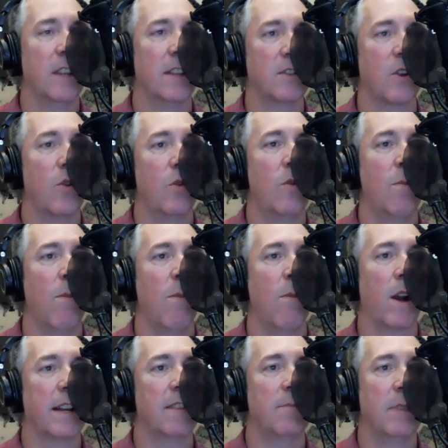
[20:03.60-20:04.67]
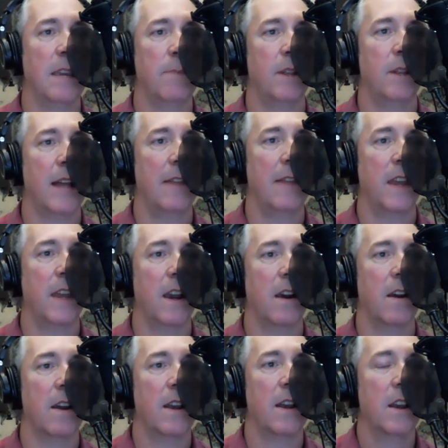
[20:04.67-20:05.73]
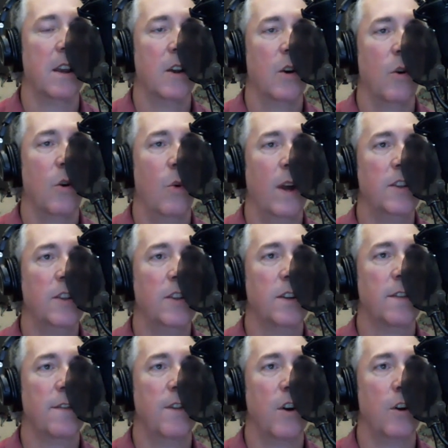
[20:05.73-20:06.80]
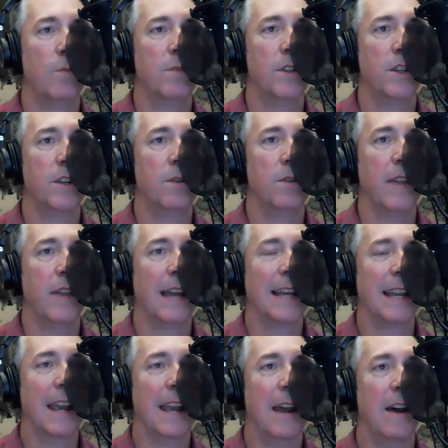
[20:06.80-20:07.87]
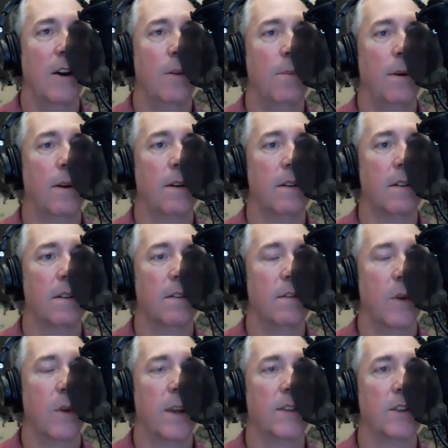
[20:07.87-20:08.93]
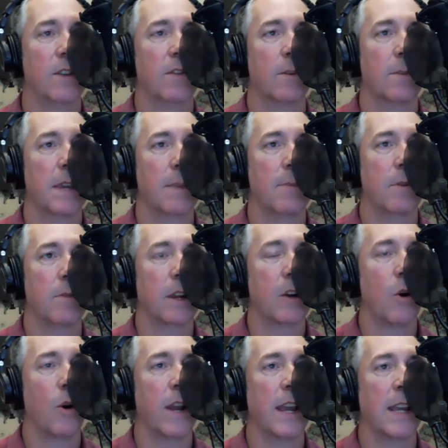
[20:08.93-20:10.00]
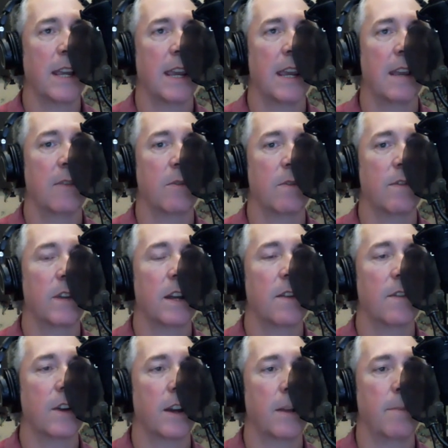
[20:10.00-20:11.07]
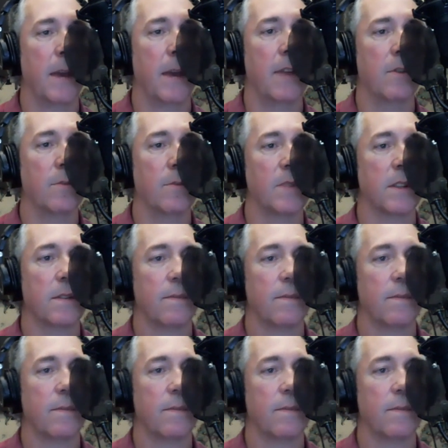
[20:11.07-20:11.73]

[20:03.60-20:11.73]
there's a whole market of people out there? What does your foam do that can help voiceover people recording in converted bedrooms?